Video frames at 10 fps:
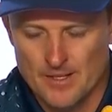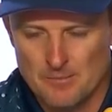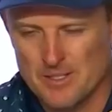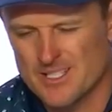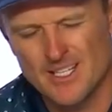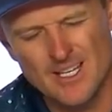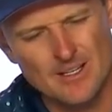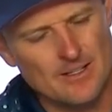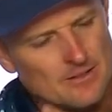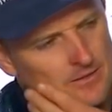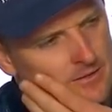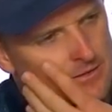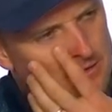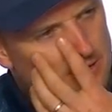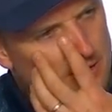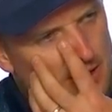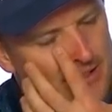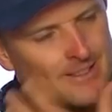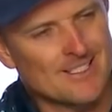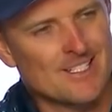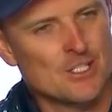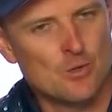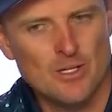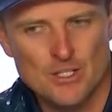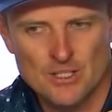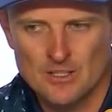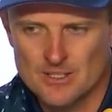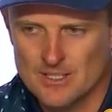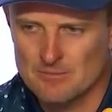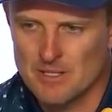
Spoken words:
But today, I think the situation I was in,